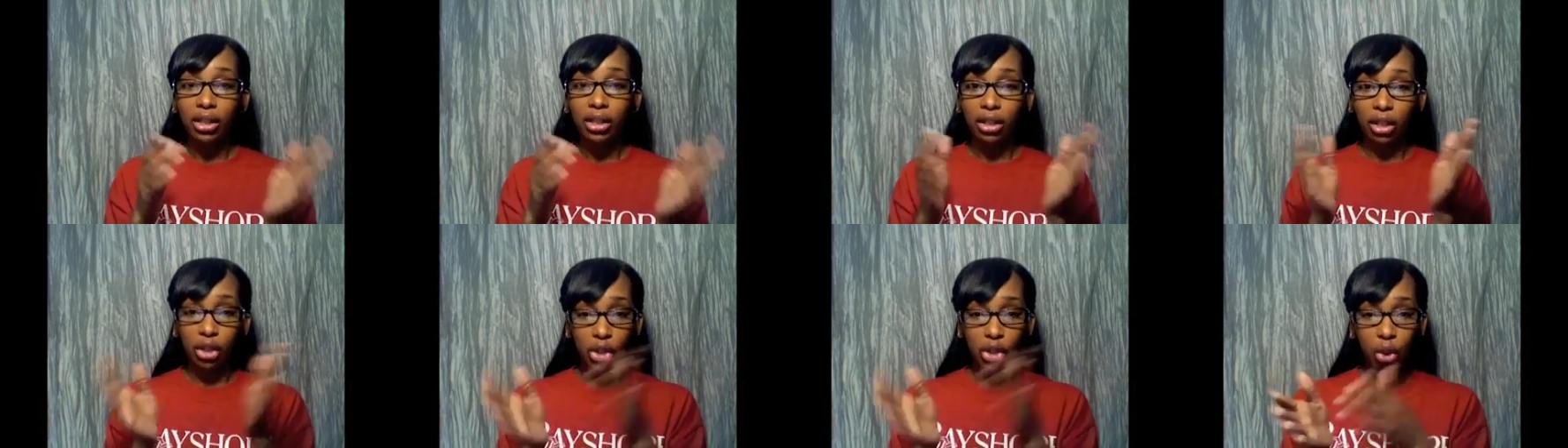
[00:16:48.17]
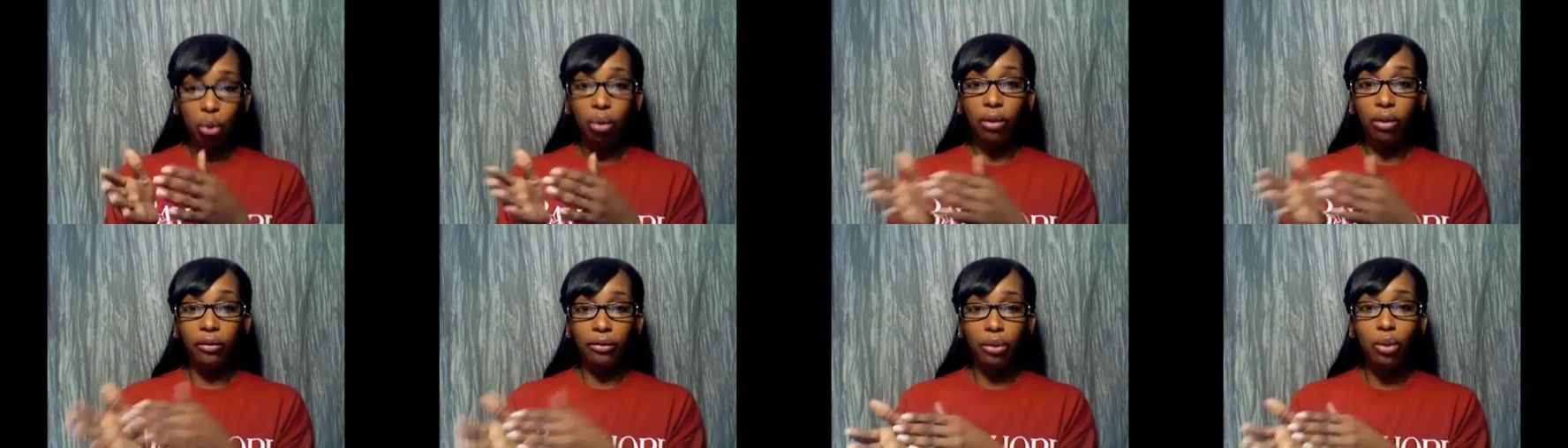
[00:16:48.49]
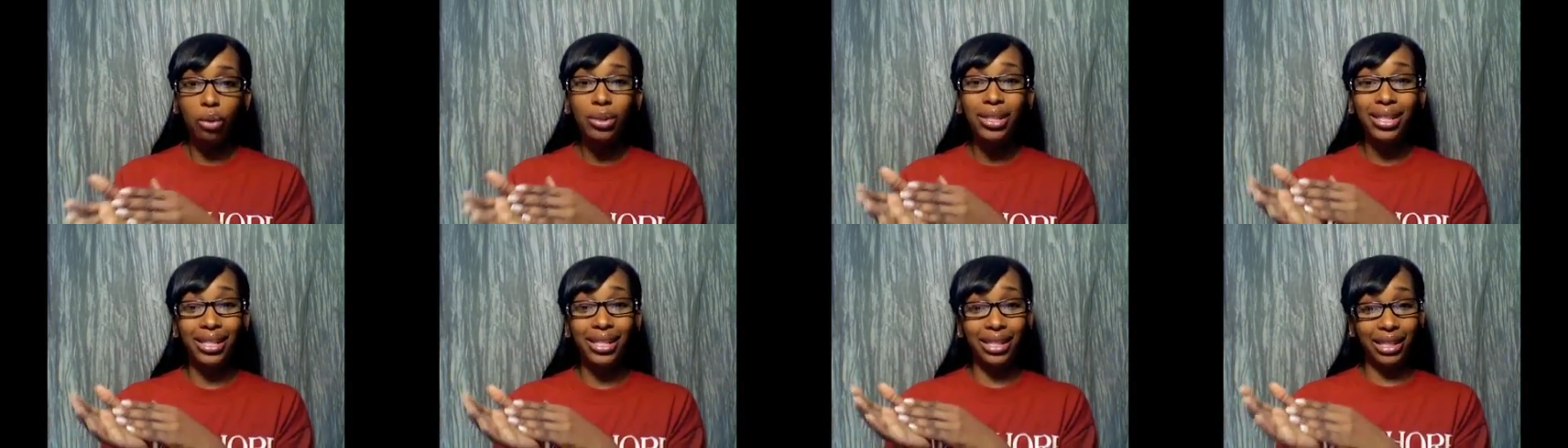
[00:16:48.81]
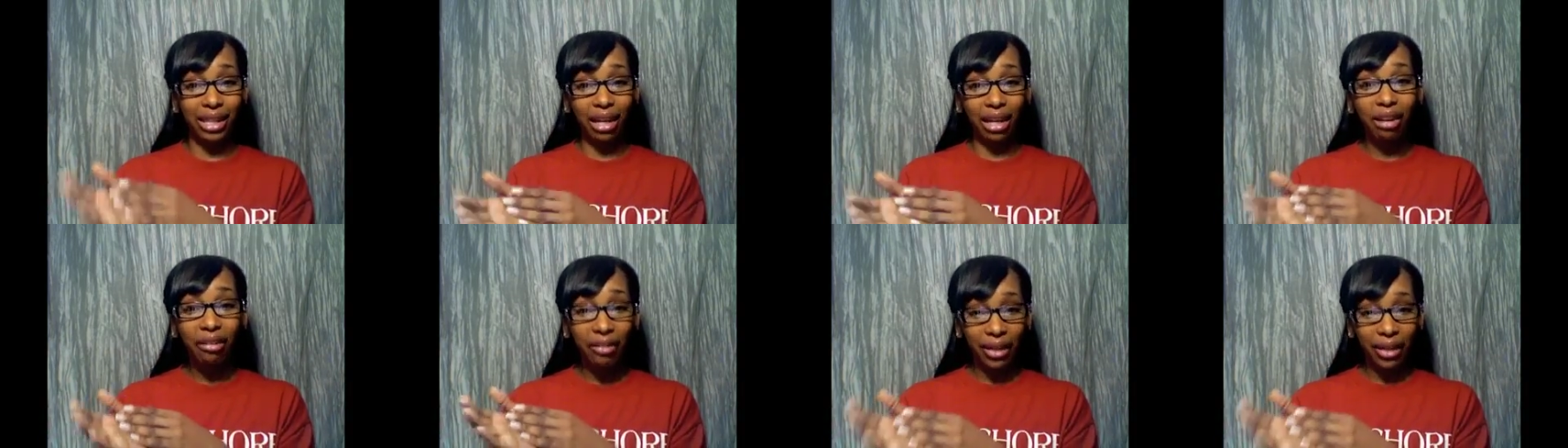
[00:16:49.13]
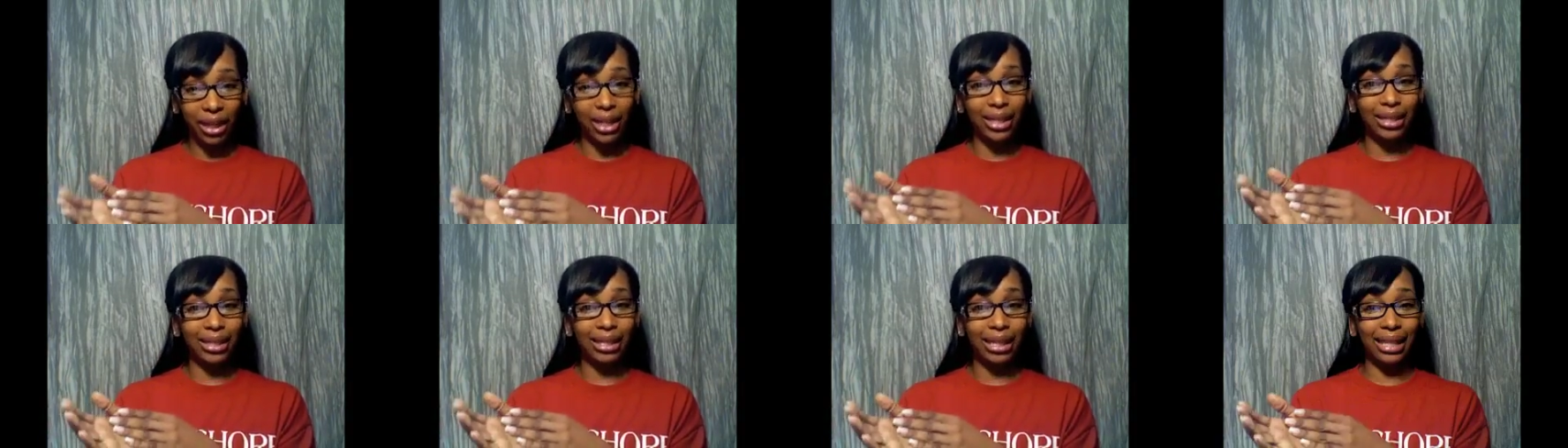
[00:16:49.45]
the two of you
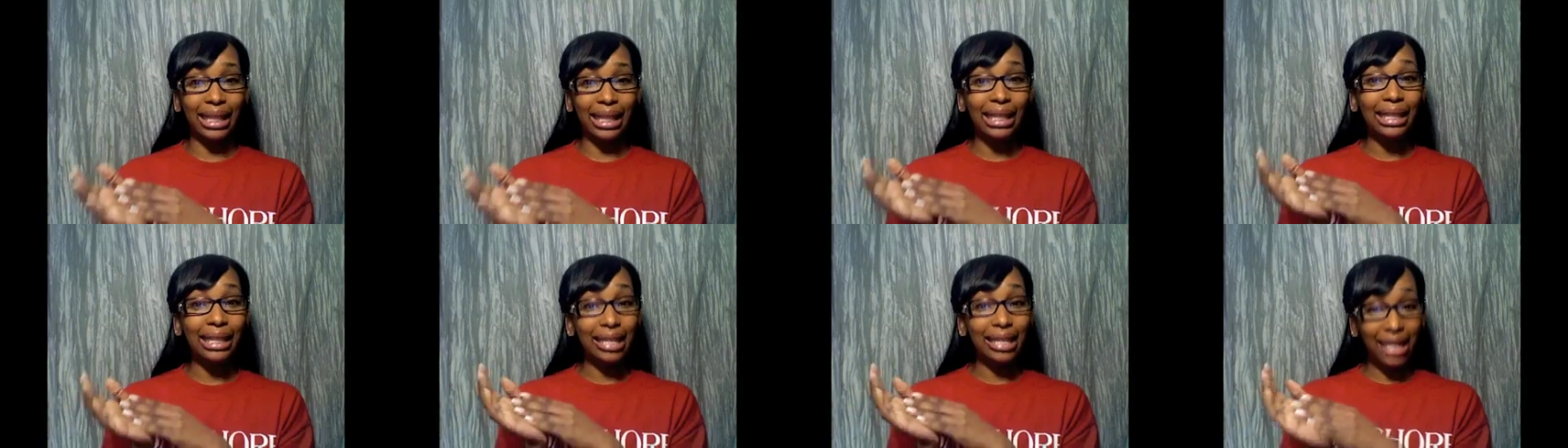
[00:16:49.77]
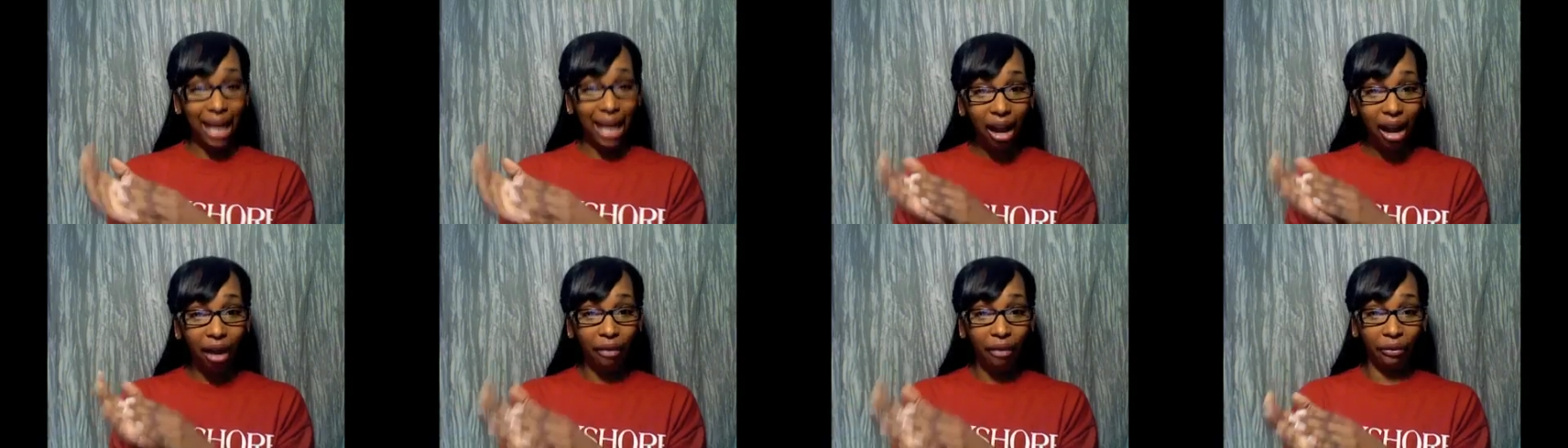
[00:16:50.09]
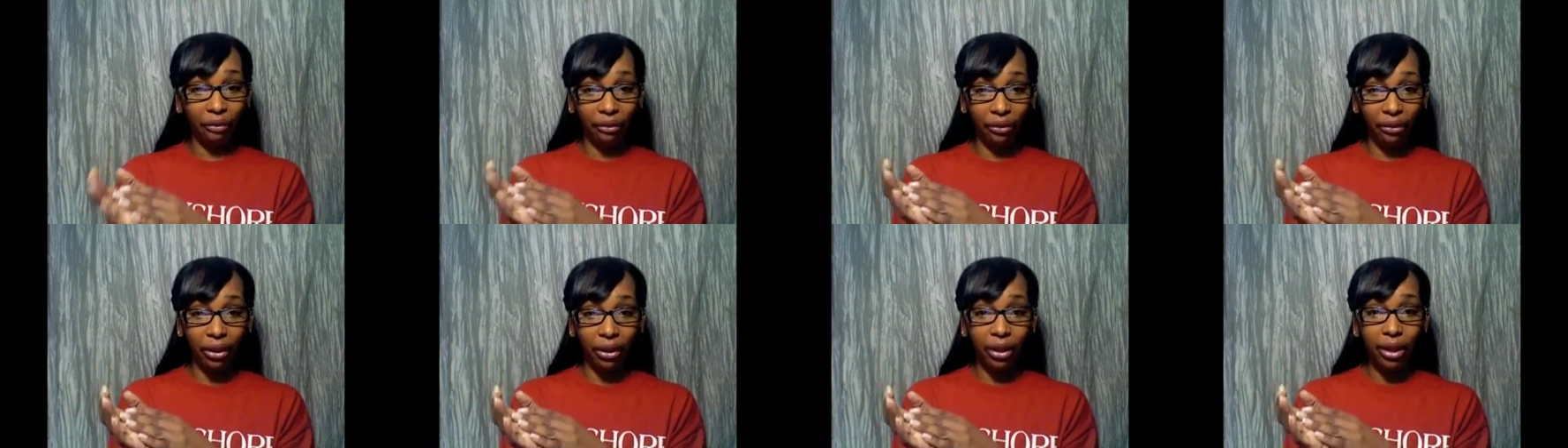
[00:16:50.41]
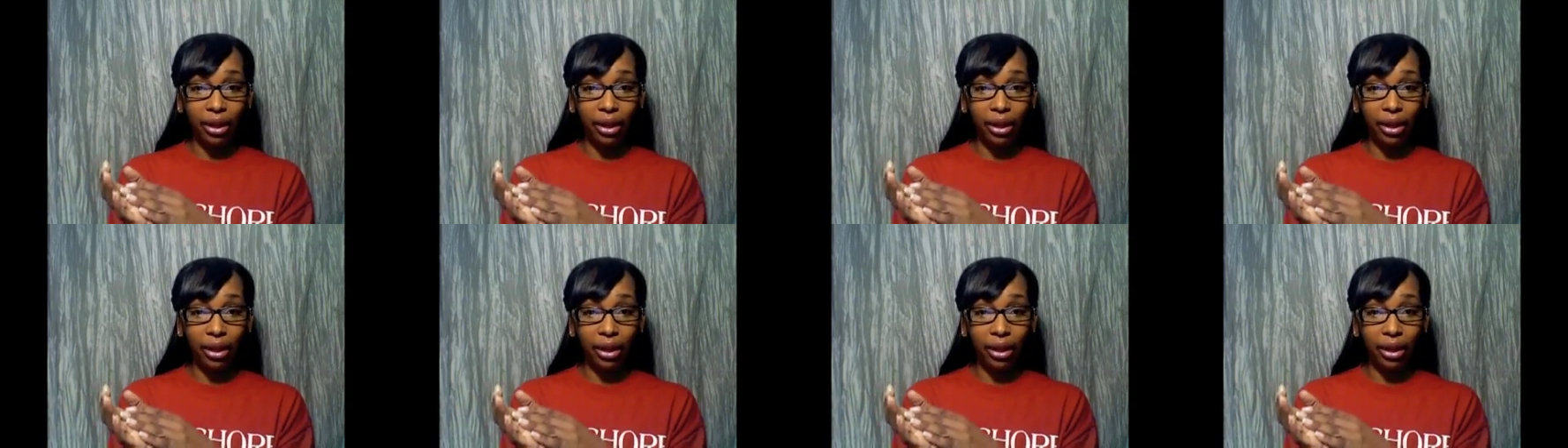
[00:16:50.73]
serious enough